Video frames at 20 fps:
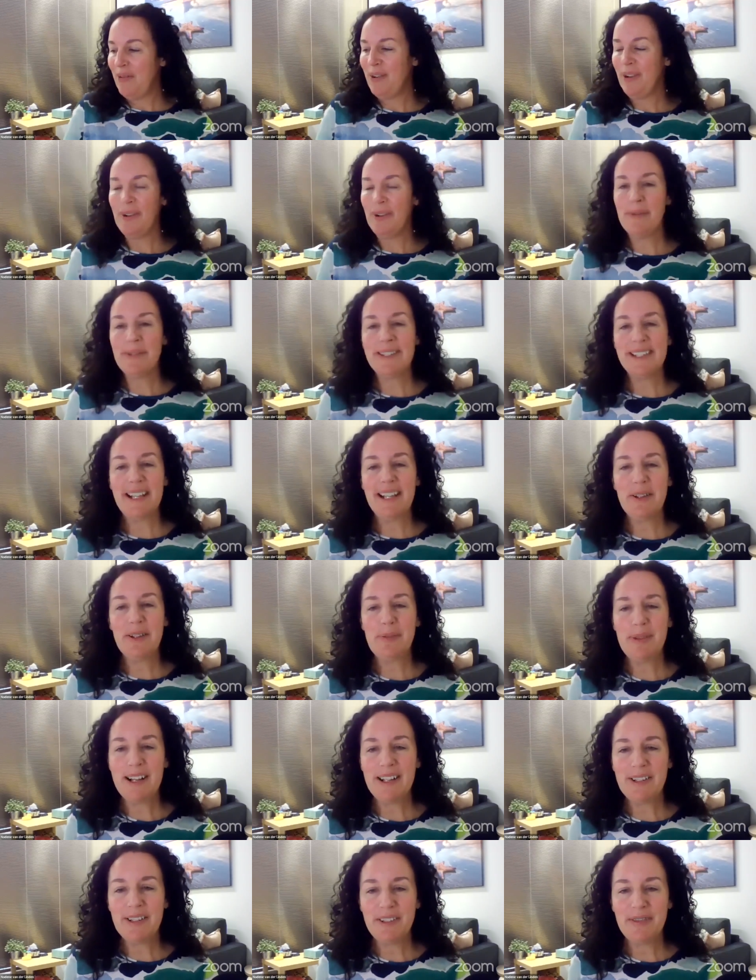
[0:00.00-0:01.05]
Well, i will say
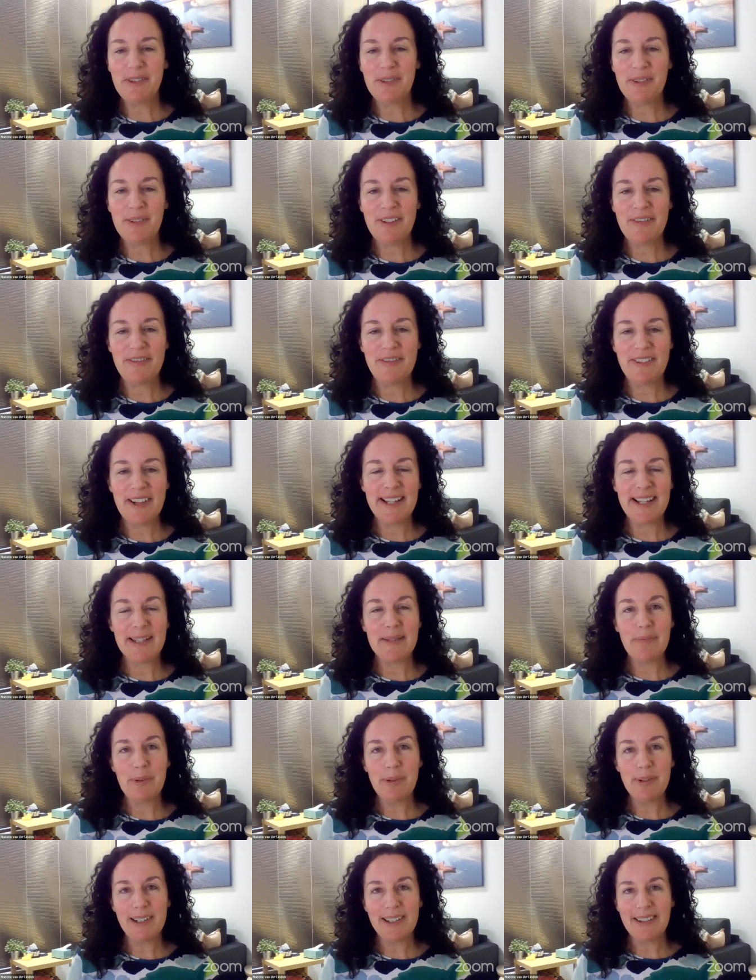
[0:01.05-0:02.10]
goodbye to everyone on
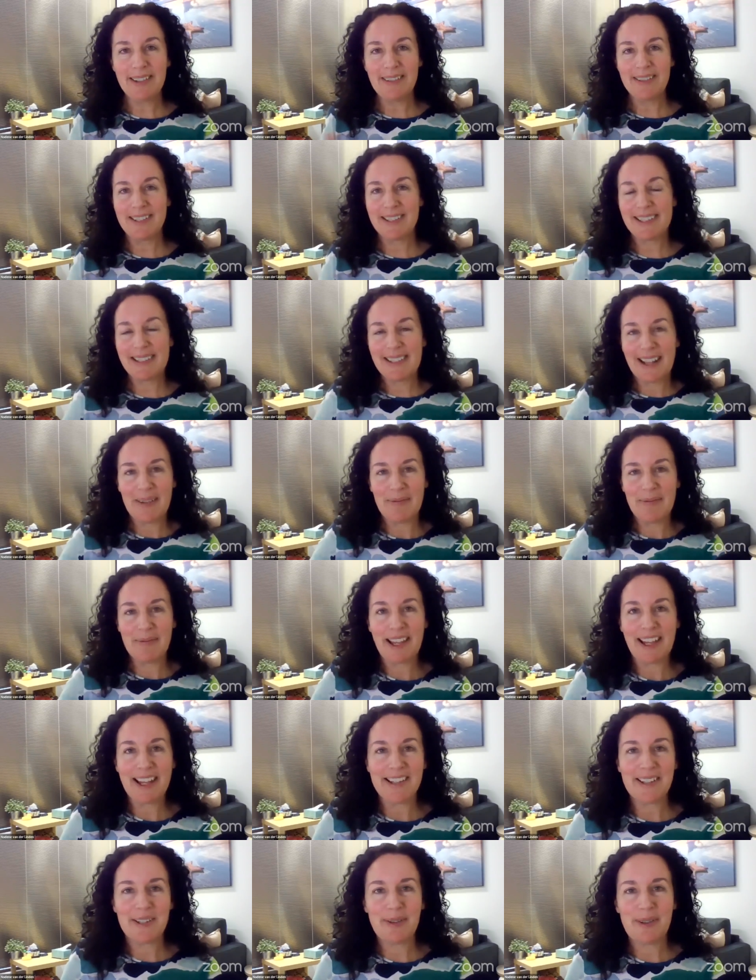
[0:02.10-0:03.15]
Facebook and I'll just um,
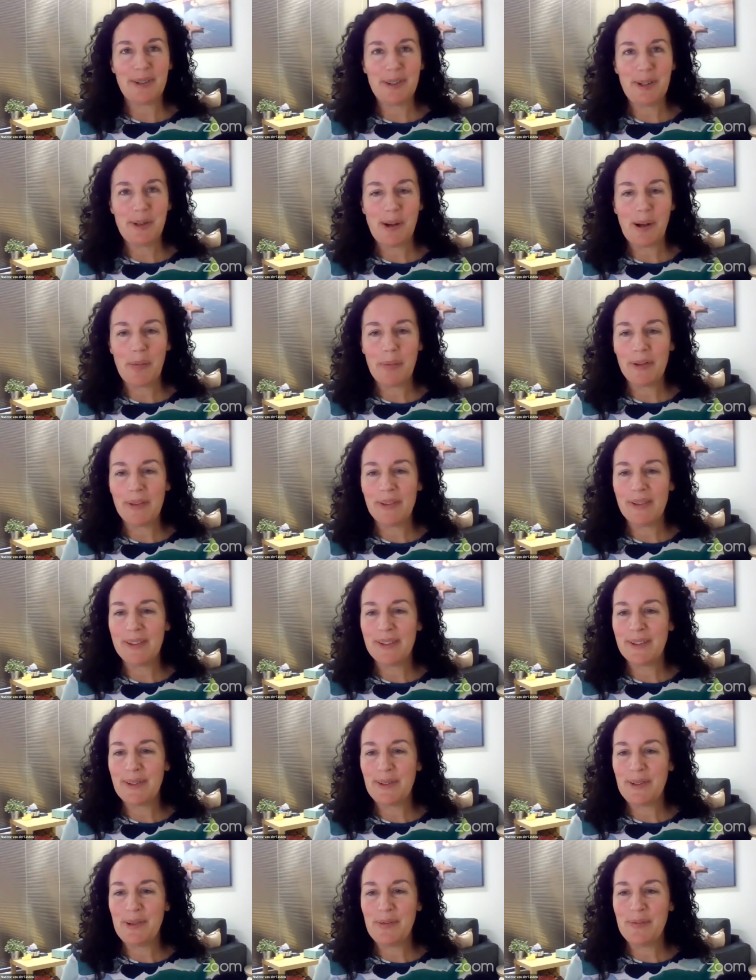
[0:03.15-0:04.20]
catch you up on the
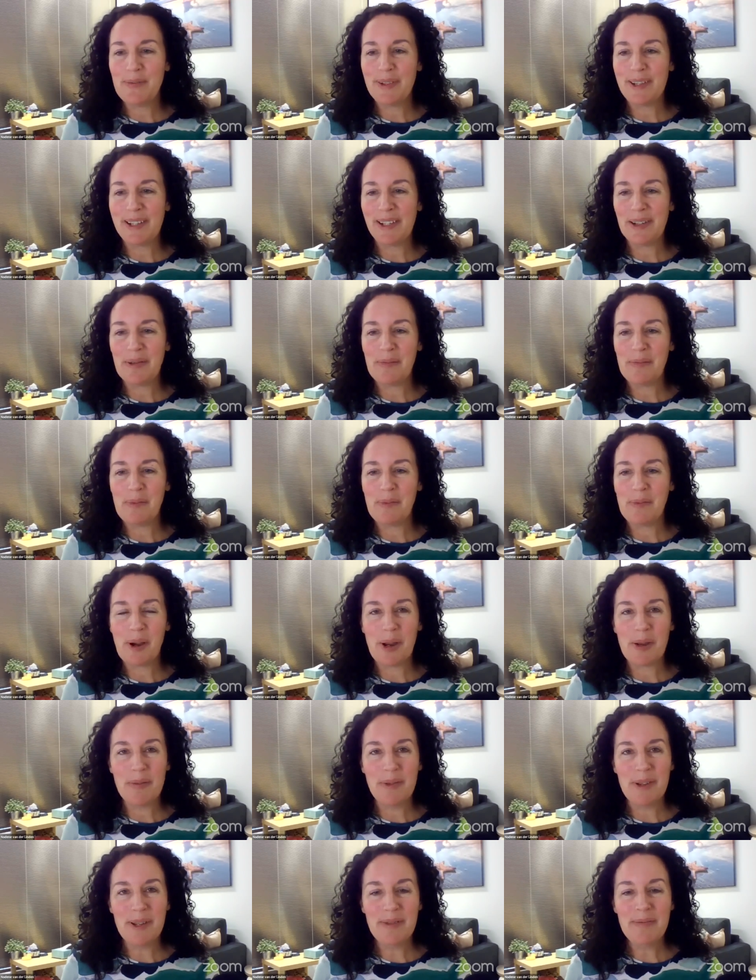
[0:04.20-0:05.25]
Zoom in a
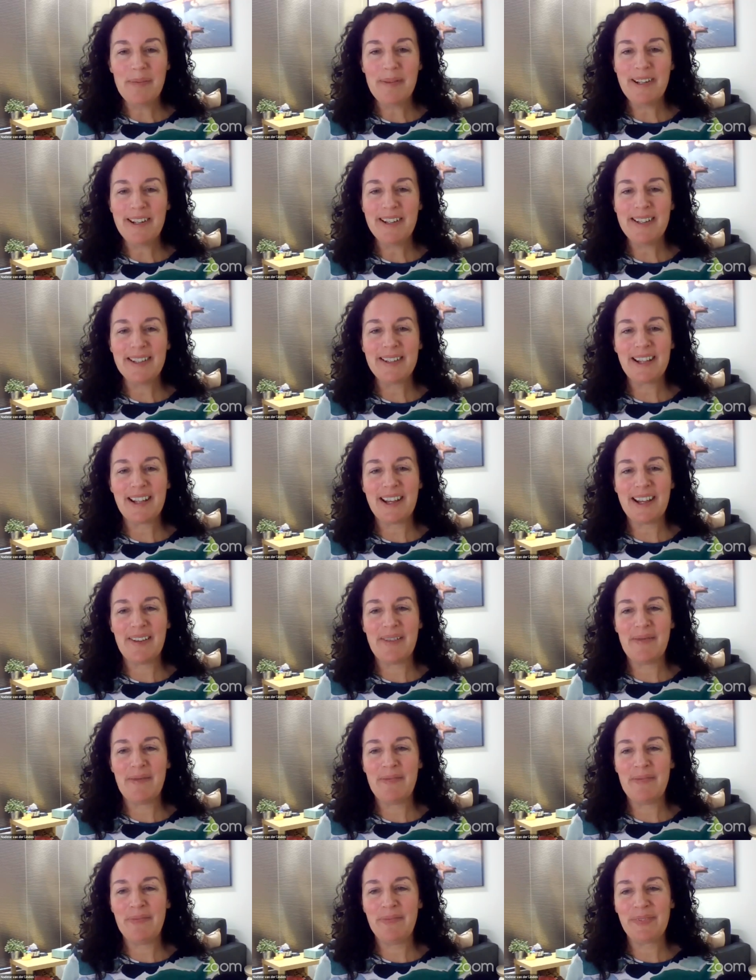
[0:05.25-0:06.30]
moment. But it's
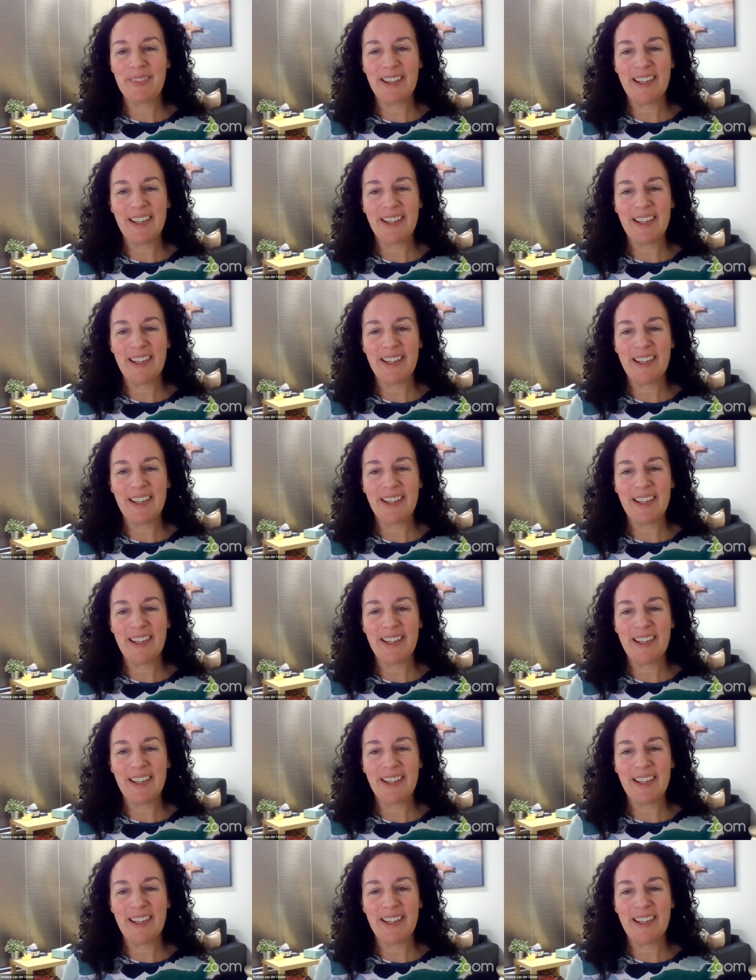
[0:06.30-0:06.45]
um,